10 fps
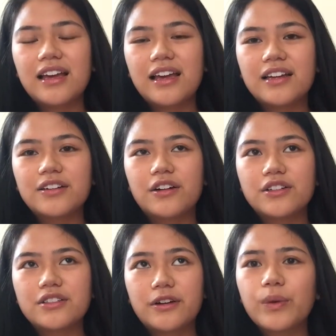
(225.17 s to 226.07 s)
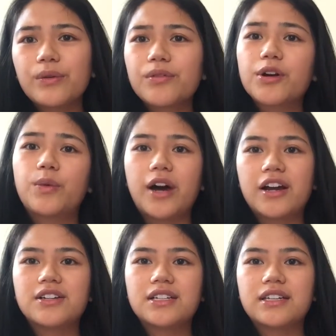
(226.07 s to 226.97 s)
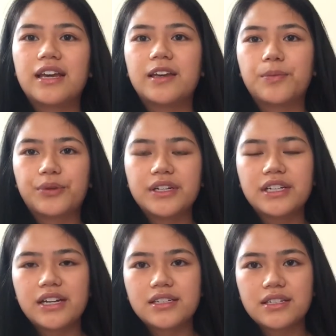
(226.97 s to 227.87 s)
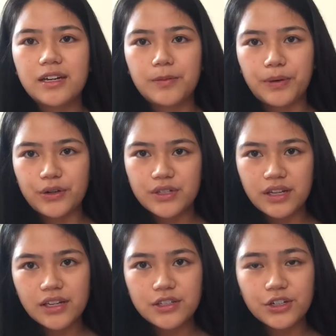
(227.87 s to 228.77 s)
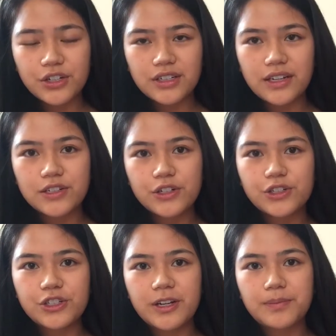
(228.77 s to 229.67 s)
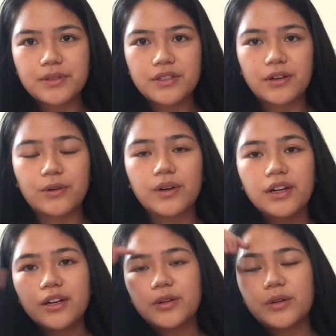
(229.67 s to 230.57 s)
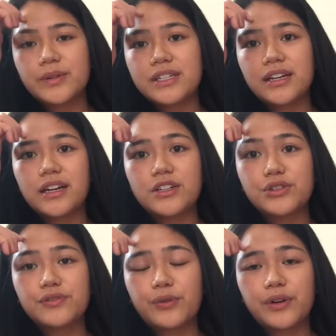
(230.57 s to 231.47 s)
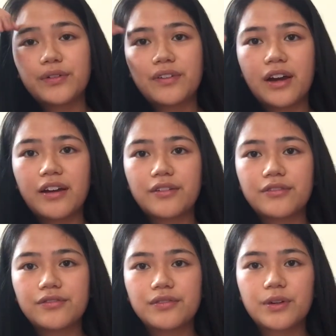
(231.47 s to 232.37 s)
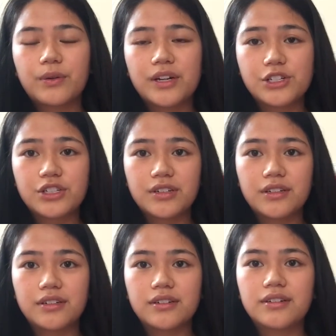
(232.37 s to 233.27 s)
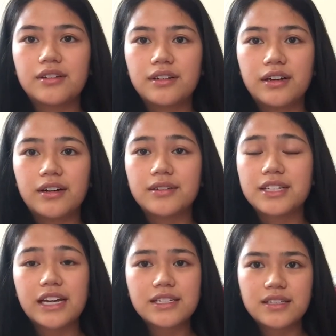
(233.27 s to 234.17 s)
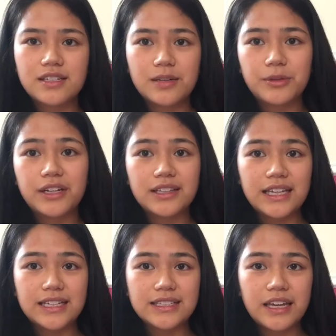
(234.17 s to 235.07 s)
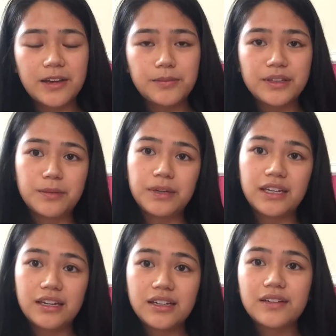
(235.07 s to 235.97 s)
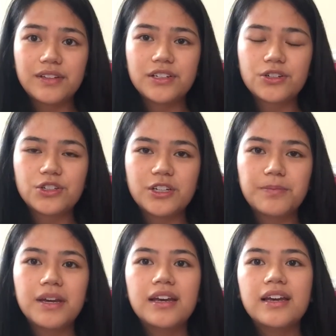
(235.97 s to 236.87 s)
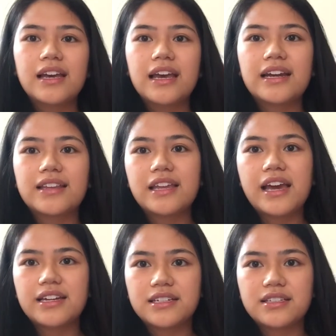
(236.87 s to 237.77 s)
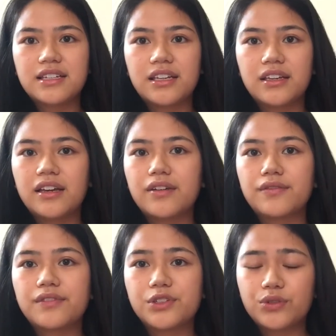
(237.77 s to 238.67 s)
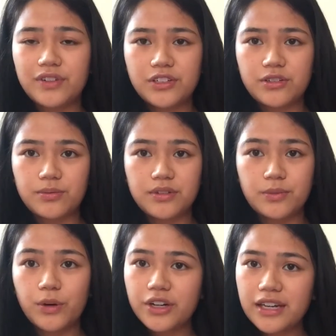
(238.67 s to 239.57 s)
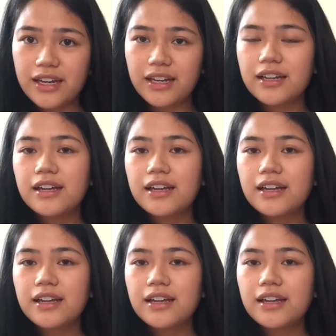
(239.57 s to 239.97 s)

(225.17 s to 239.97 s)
And also, we were required to take a pre-test and a post-test during the internship, so we would take 145 question tests to simulate the exam in the beginning of the internship, and at the end to see if visual veggies was working,